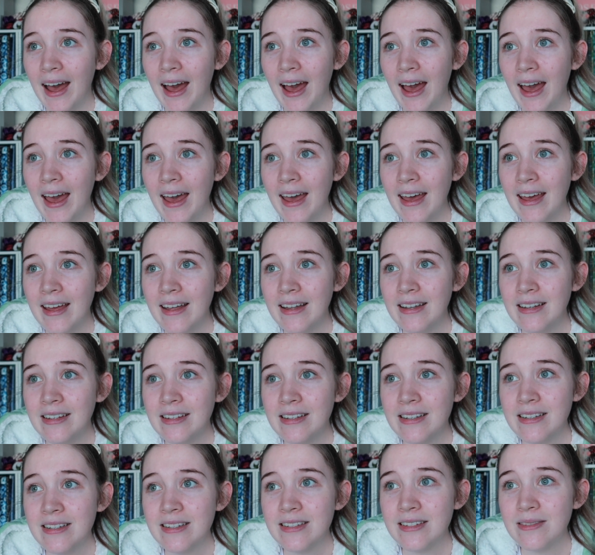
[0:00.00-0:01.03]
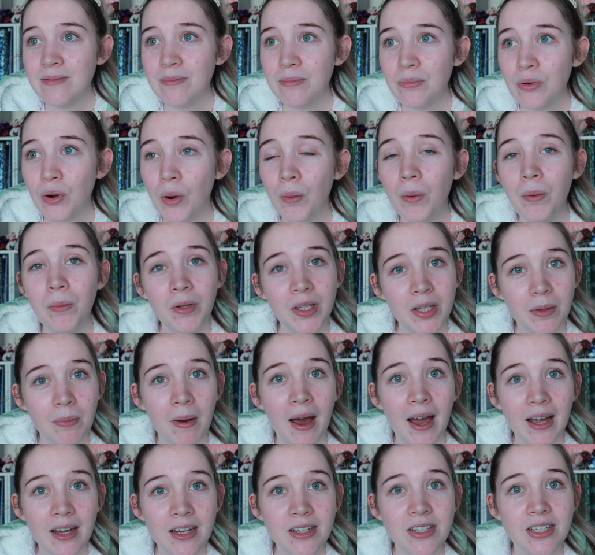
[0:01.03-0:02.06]
and probably the
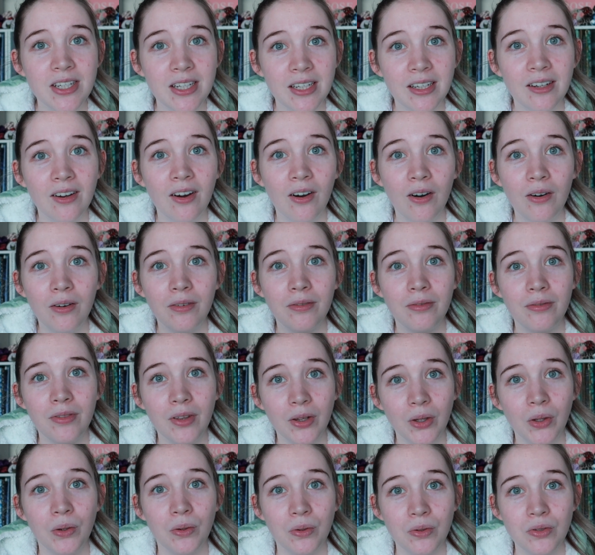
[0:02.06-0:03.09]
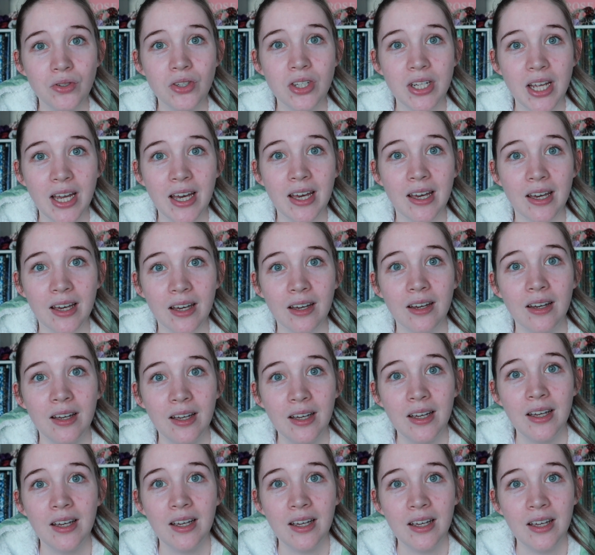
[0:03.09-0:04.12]
packaging of the launch, yeah,
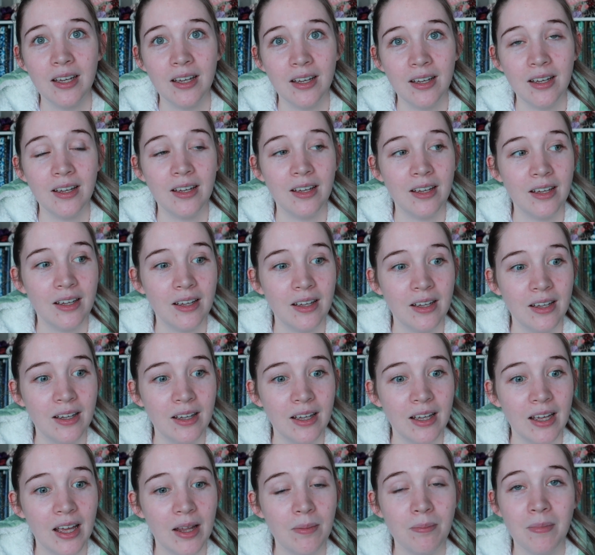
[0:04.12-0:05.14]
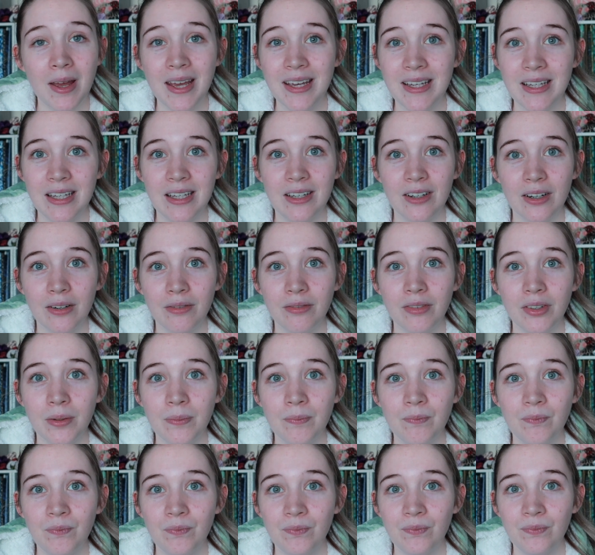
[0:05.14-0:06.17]
and making of
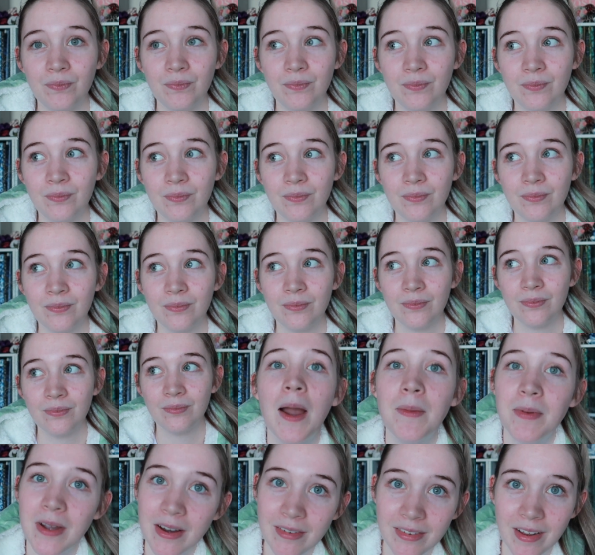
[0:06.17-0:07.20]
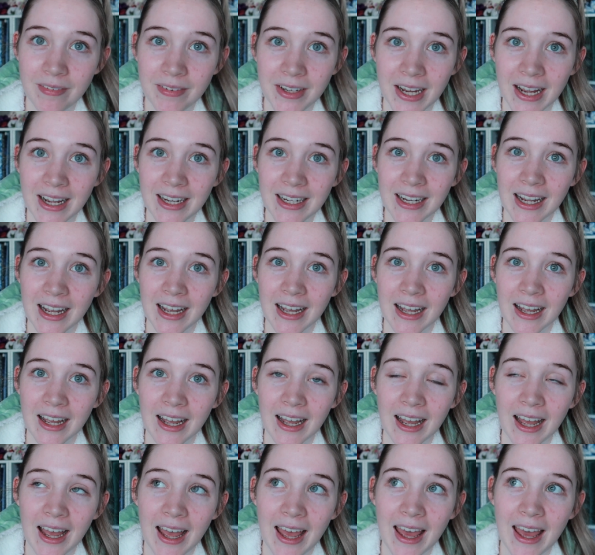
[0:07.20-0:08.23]
them. Hope you have a lovely day.
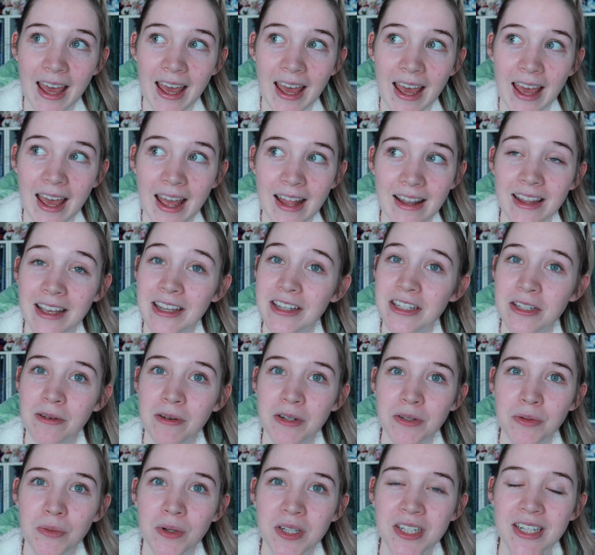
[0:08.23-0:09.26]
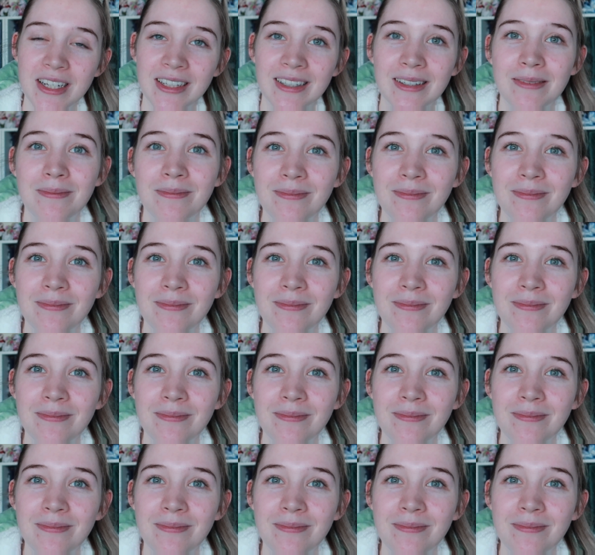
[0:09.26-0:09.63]
And thank you so much for watching.